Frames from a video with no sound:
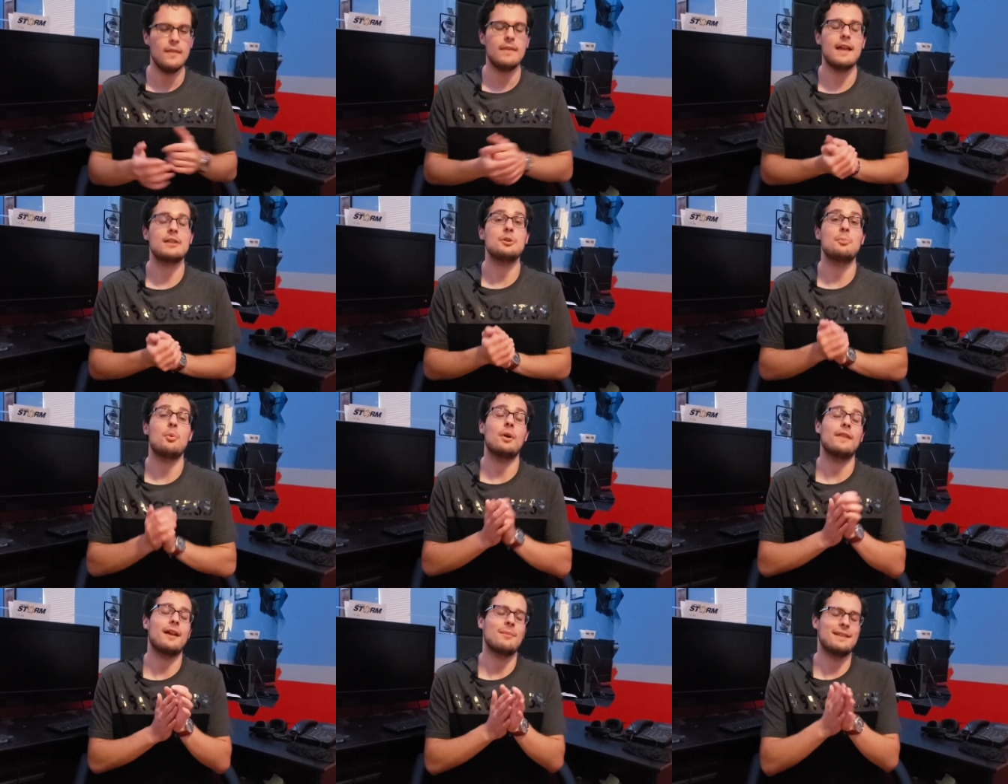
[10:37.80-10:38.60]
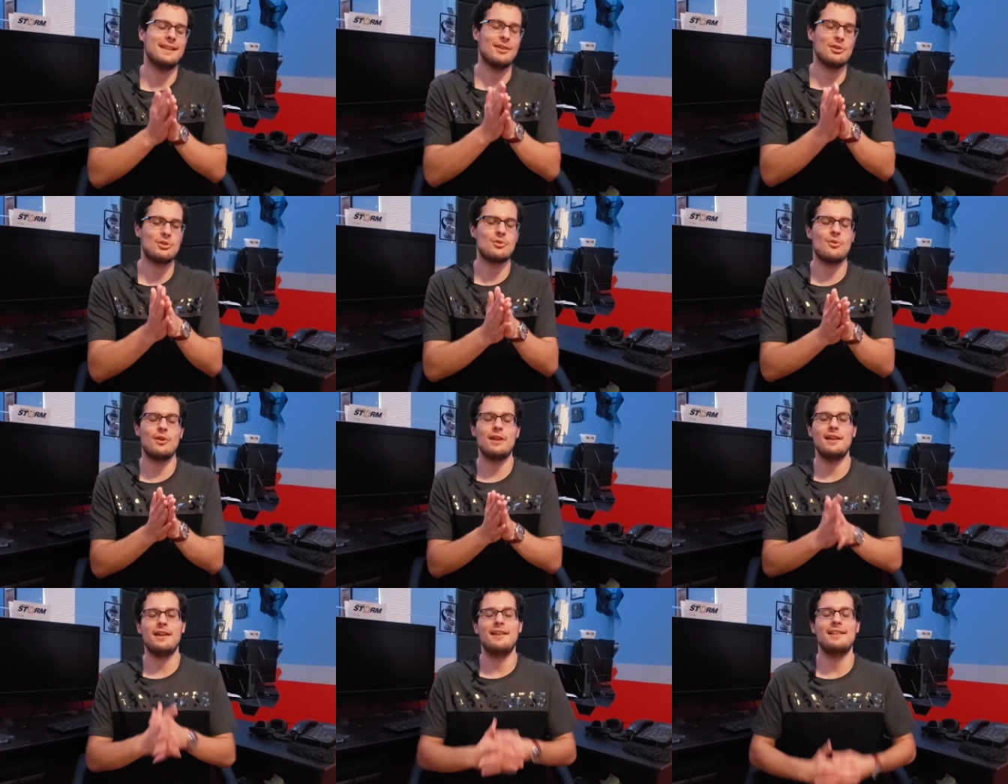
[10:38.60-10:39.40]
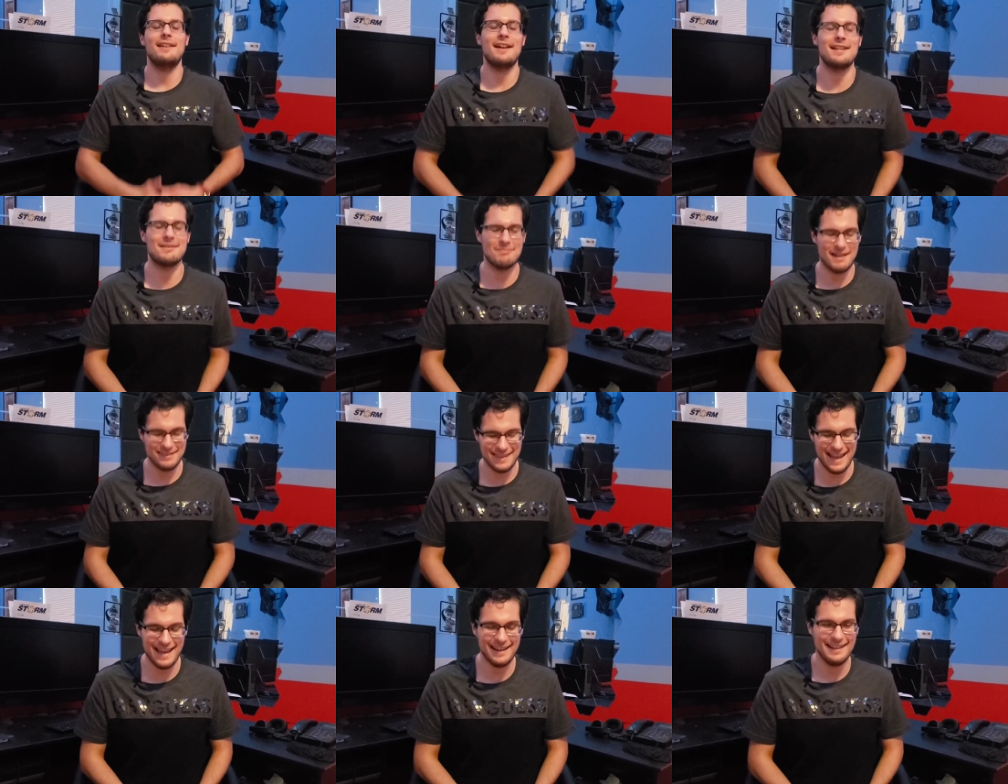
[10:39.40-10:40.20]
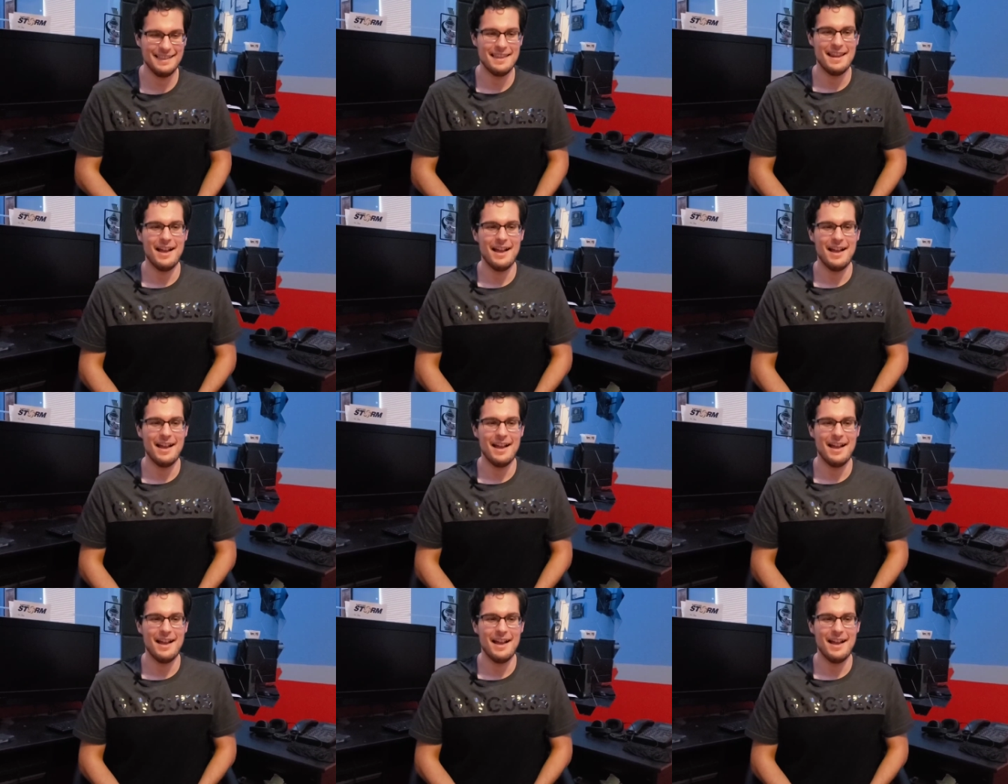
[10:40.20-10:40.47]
That's the important thing. I'm gonna tell a story you guys about that.